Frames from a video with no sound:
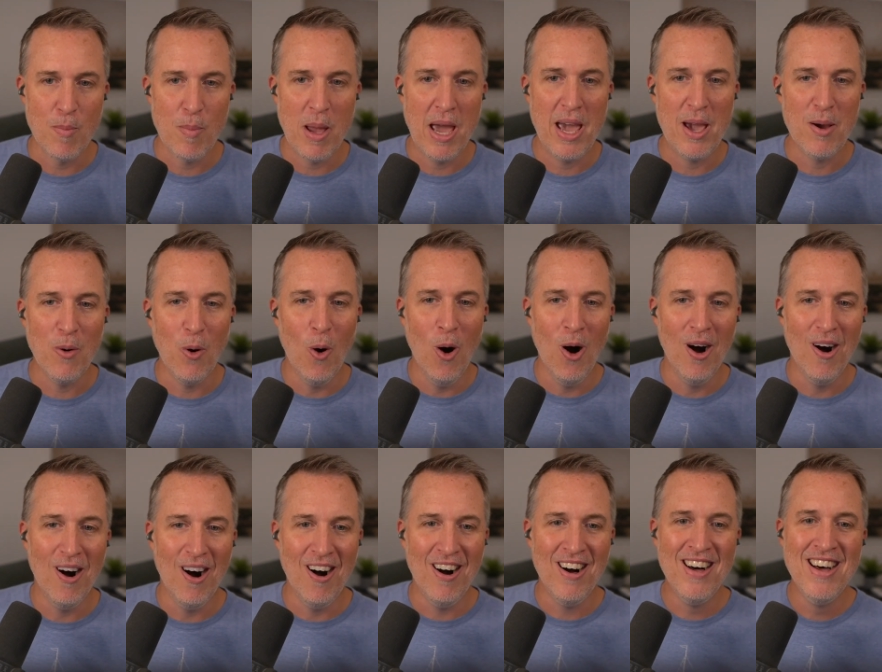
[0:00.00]

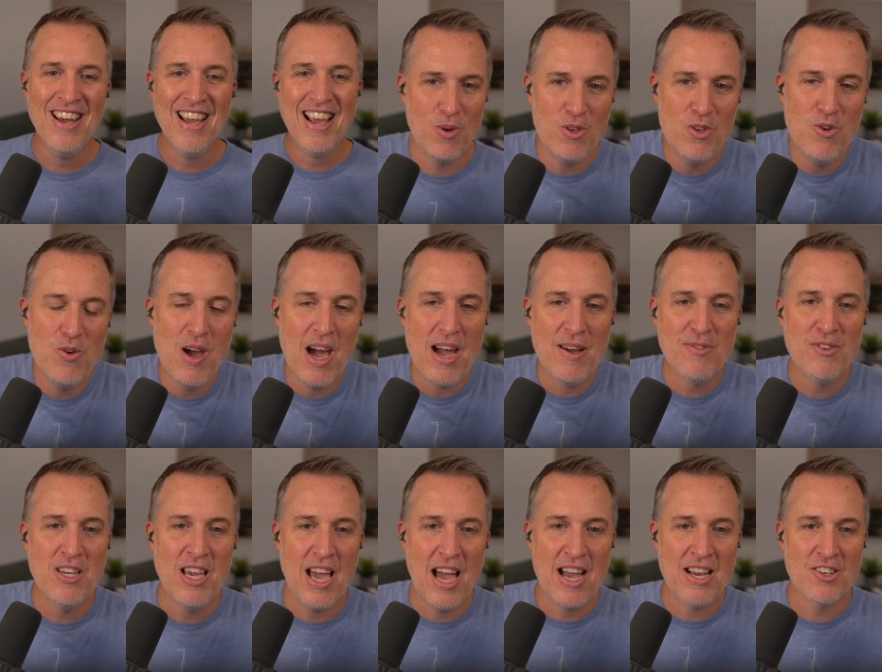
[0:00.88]
paywall. you have
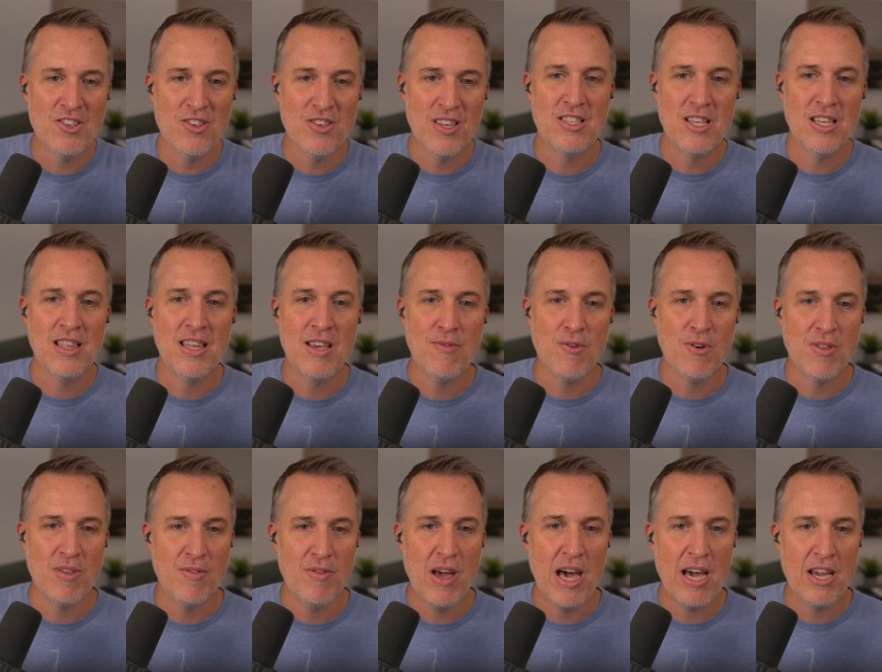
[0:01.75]
to actually
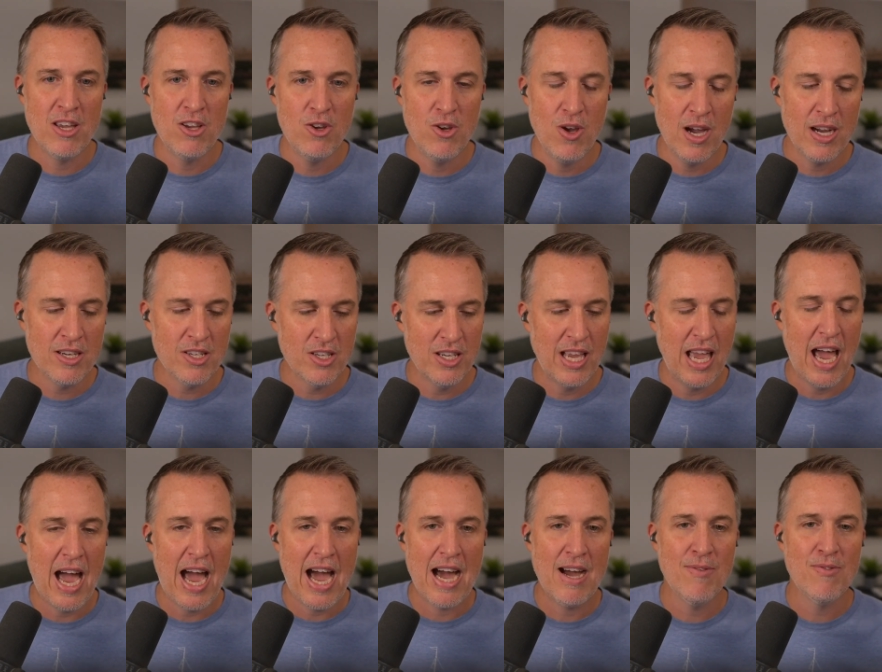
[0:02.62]
deliver the value. You actually
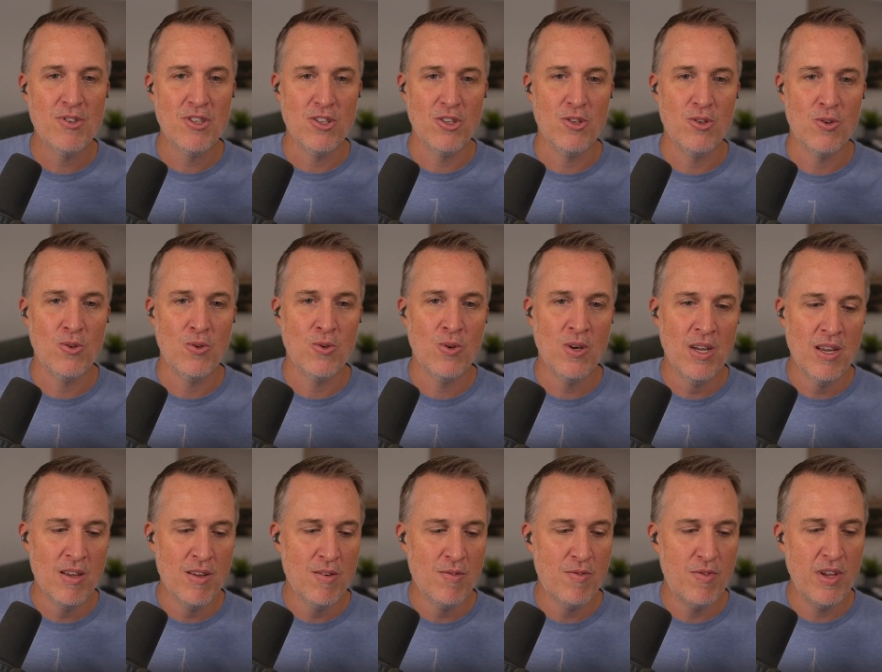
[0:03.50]
have to
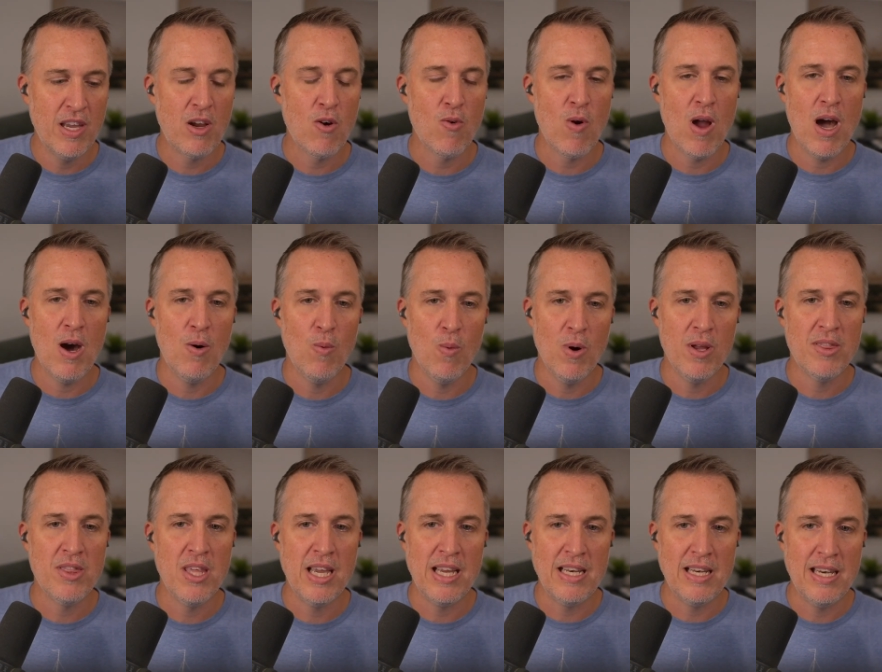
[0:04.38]
figure out
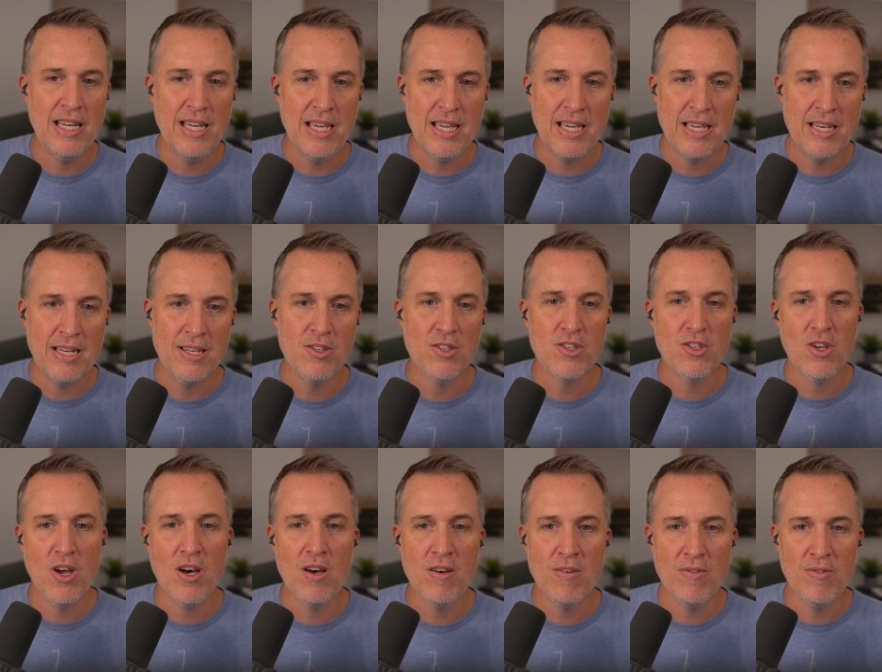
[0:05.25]
what they need and
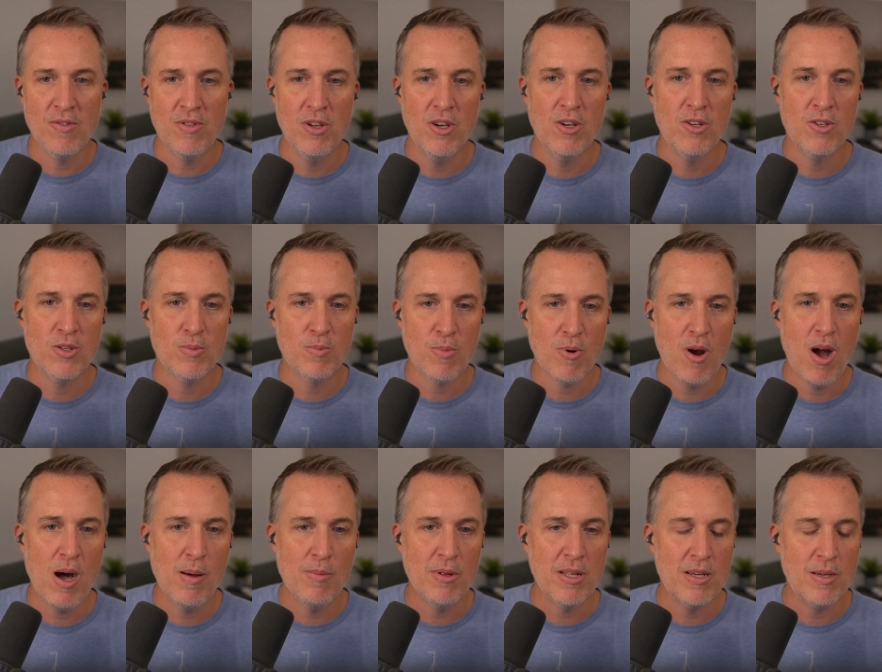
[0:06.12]
solve those
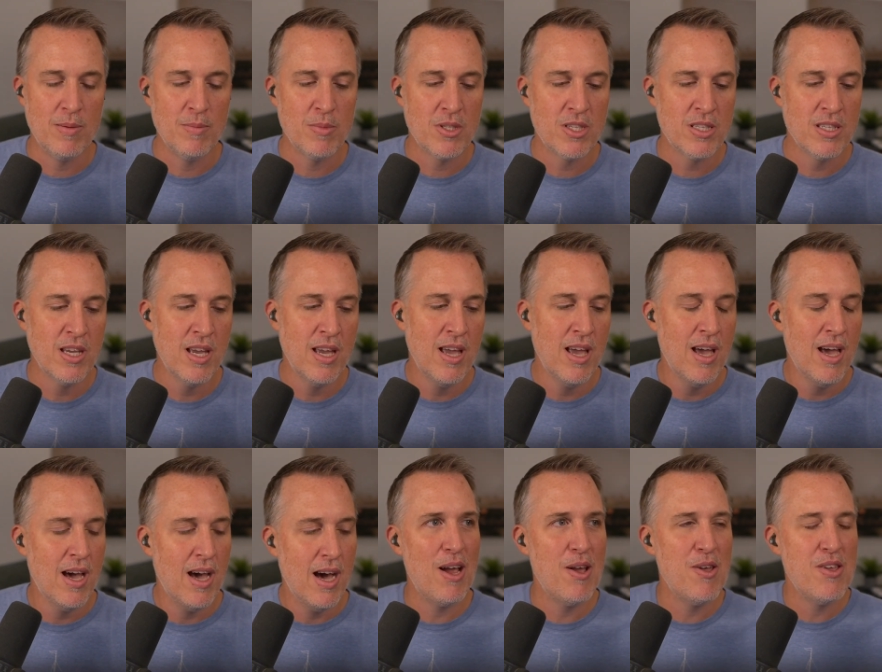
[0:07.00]
problems
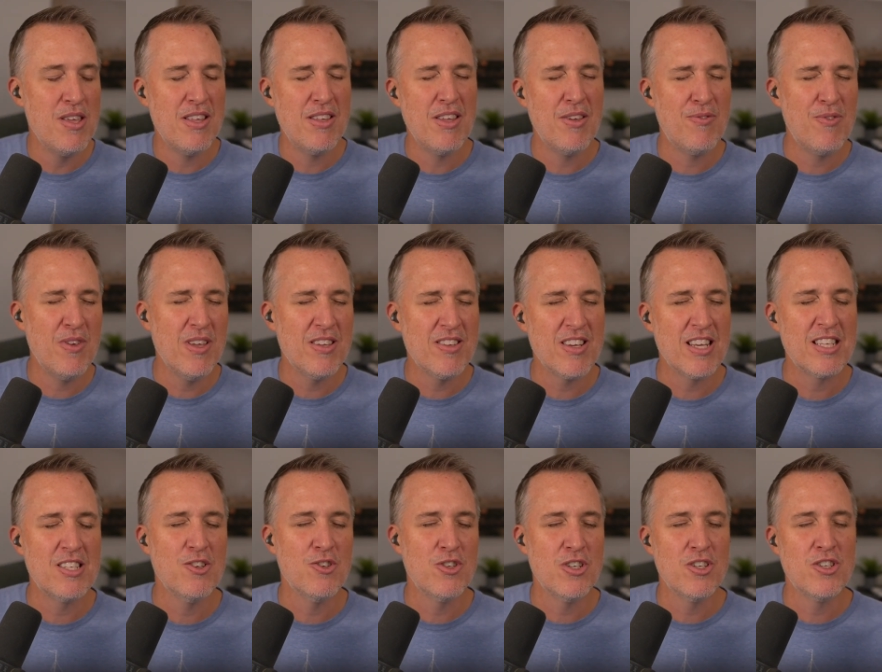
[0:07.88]
it feels
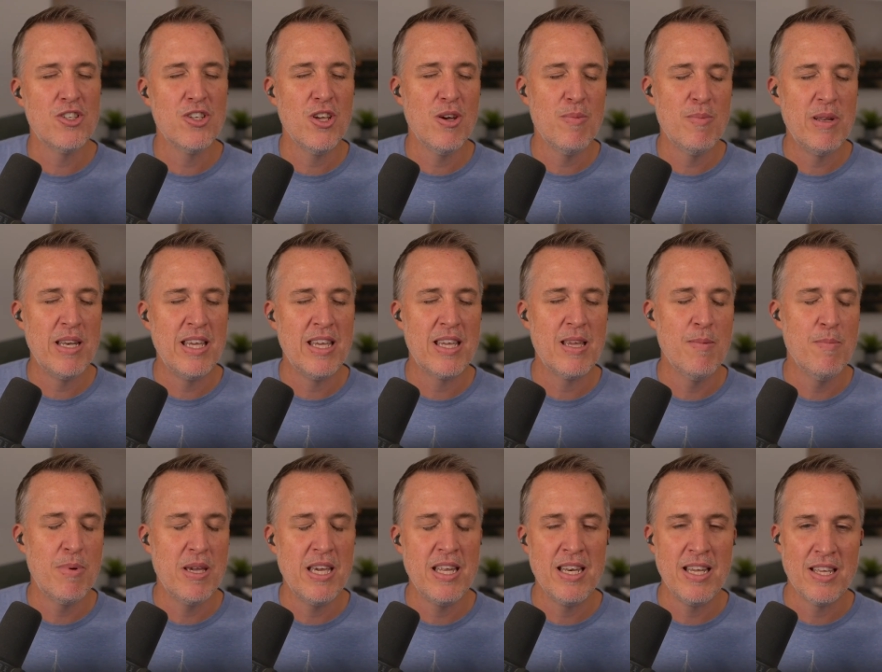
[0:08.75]
like there's just so many
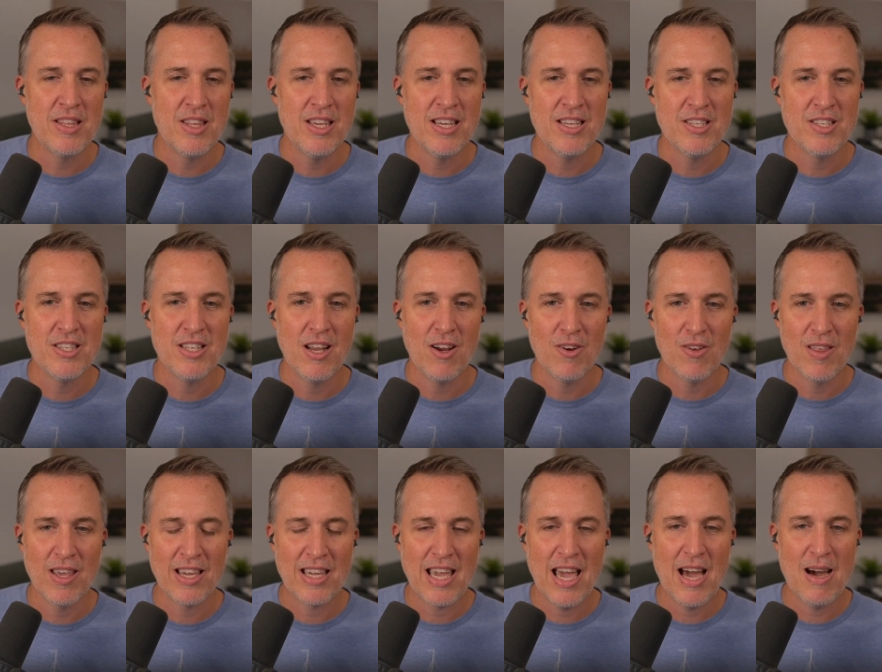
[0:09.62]
competing things there
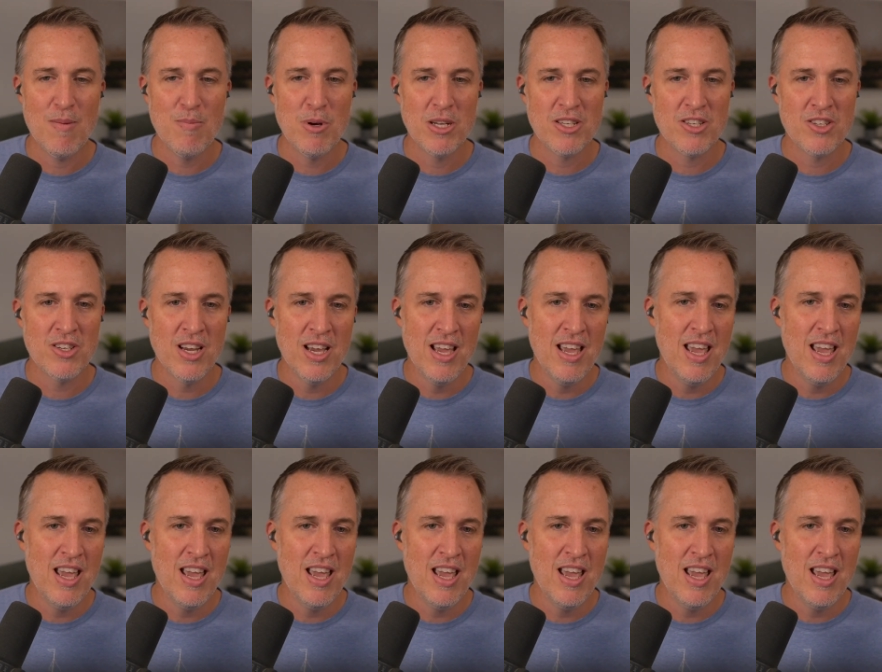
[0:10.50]
like how much